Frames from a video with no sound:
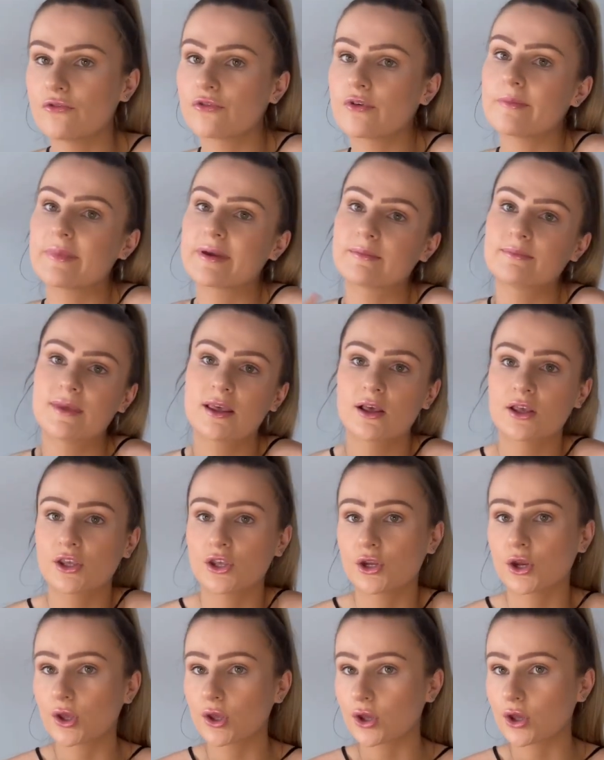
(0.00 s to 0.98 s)
big meal and you know
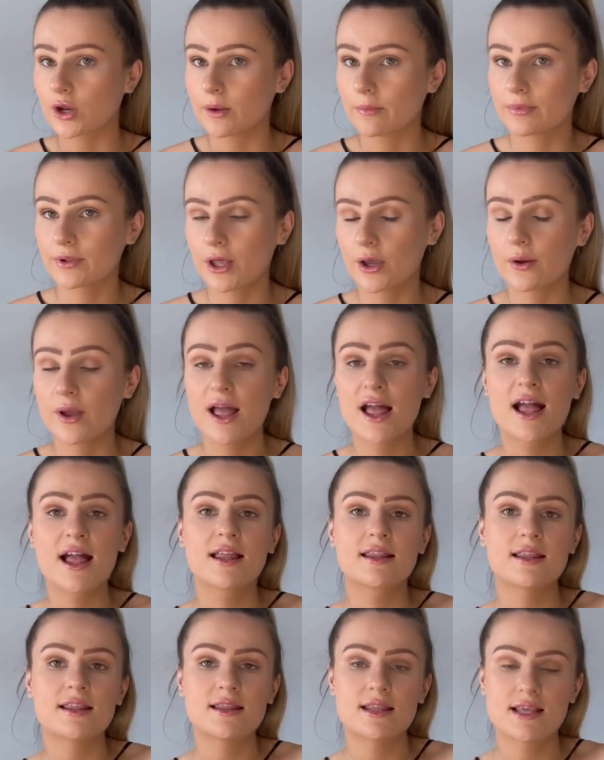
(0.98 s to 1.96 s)
you're going to blow,
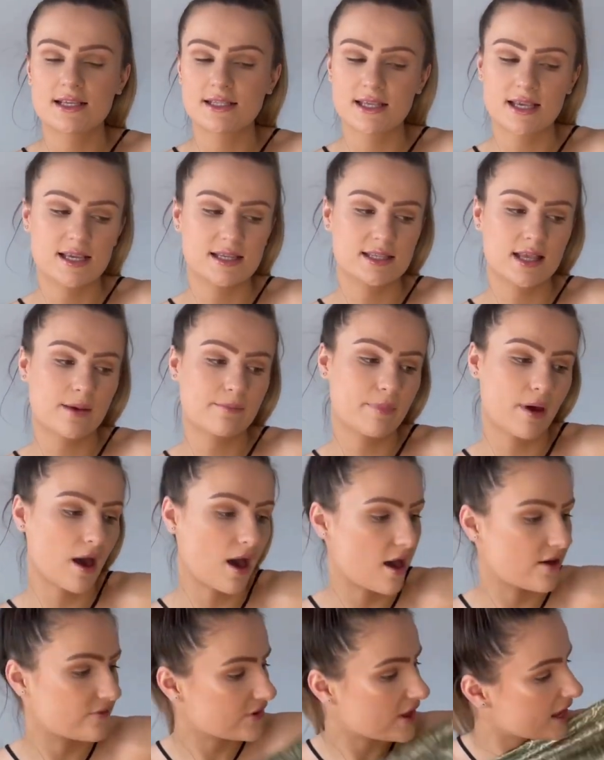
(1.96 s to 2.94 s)
then this is
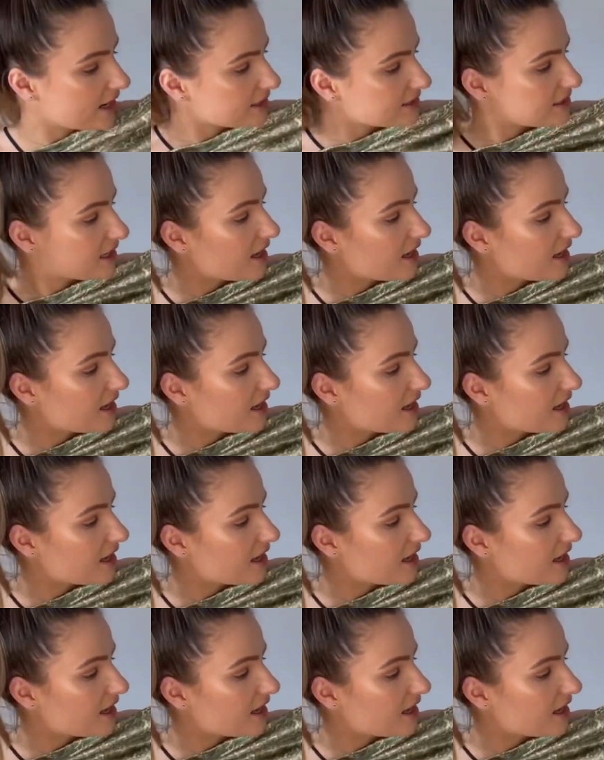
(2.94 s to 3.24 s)
perfect.